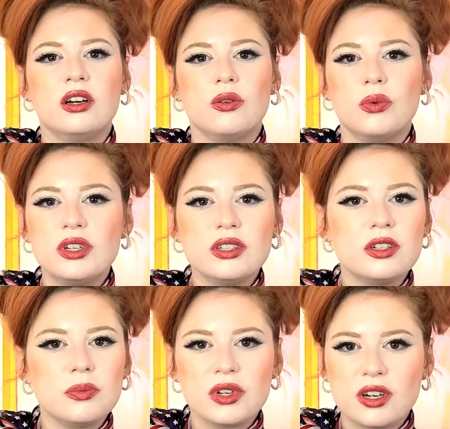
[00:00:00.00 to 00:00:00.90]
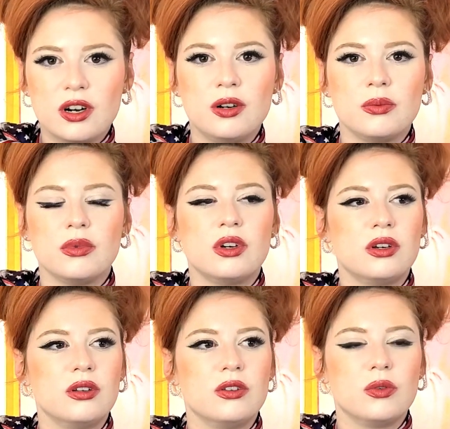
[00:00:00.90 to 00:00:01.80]
When did it become
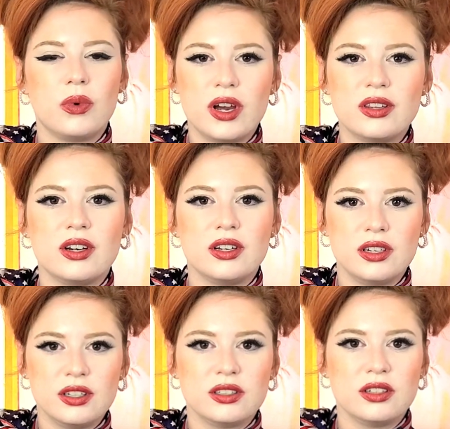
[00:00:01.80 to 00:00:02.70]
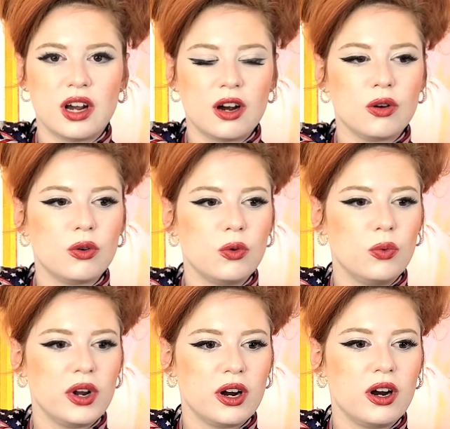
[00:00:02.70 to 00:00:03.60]
the way that it is now,
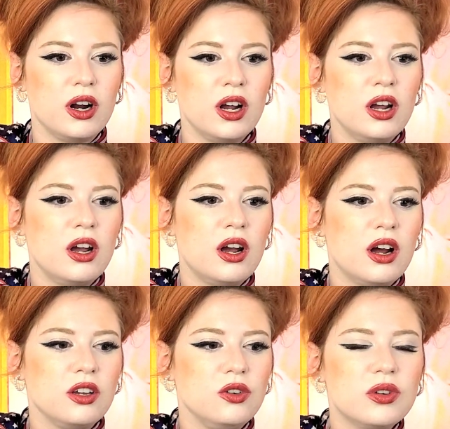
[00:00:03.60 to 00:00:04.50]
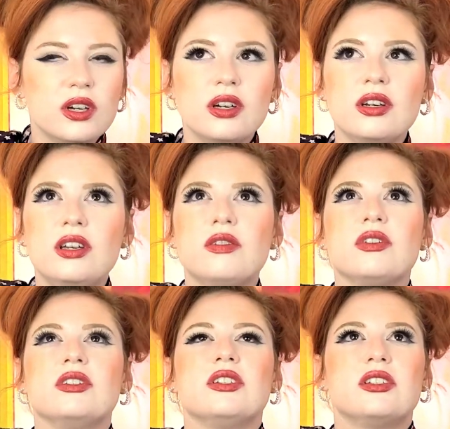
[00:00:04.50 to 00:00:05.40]
where you can't
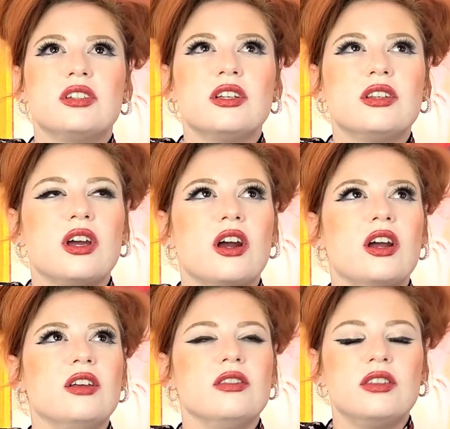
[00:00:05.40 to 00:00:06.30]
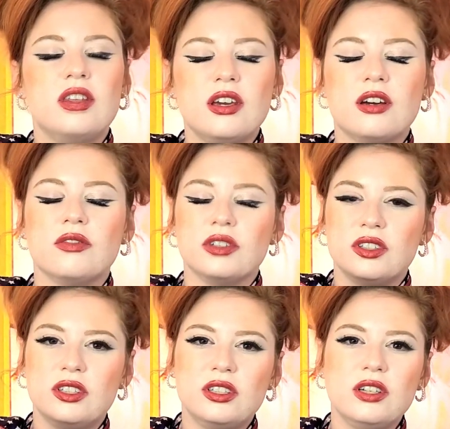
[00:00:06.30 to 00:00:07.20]
even sit there and think of a
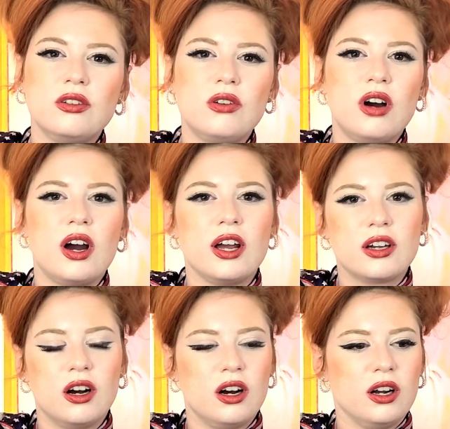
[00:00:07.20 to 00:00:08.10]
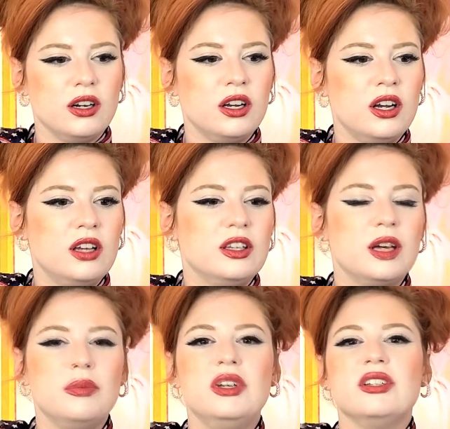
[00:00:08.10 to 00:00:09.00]
single icon
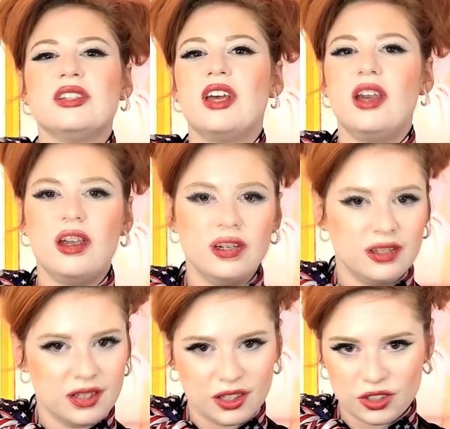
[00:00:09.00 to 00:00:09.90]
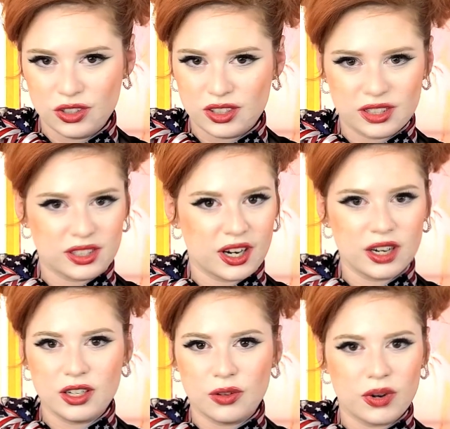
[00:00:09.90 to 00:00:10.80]
that means anything to
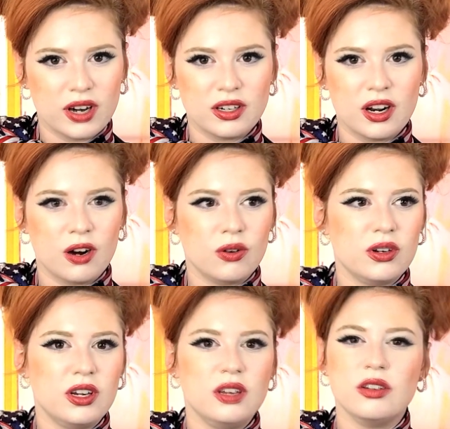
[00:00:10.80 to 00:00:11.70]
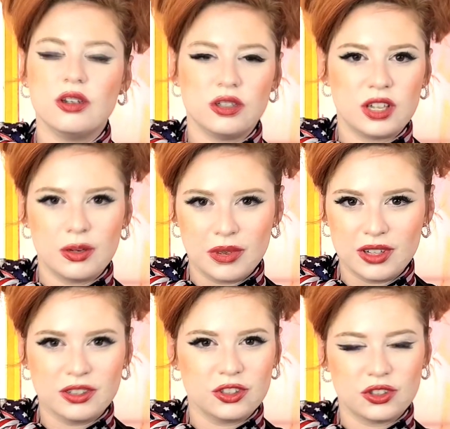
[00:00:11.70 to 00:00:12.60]
society right now in the entertainment
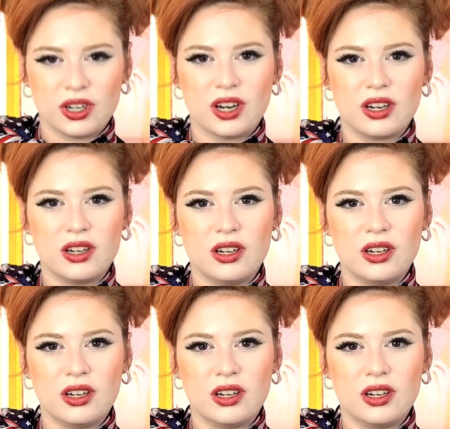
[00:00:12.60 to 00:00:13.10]
industry.